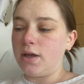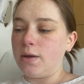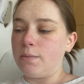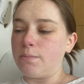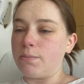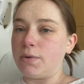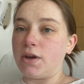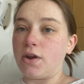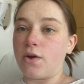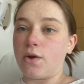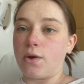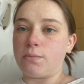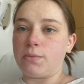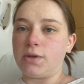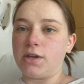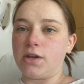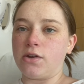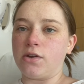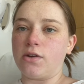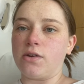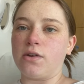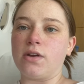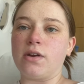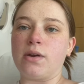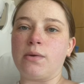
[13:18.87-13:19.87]
but now I'm here
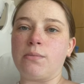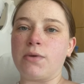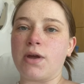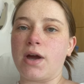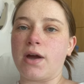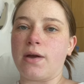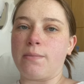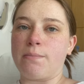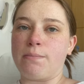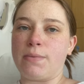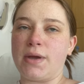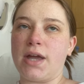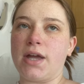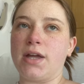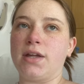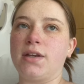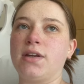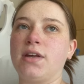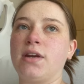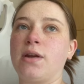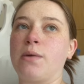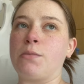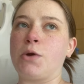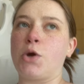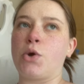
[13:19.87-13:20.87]
and I'm not in pain
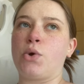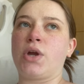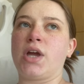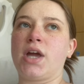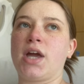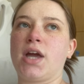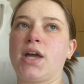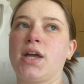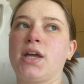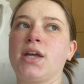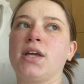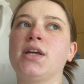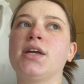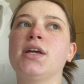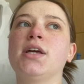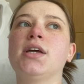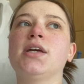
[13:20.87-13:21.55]
and I'm okay.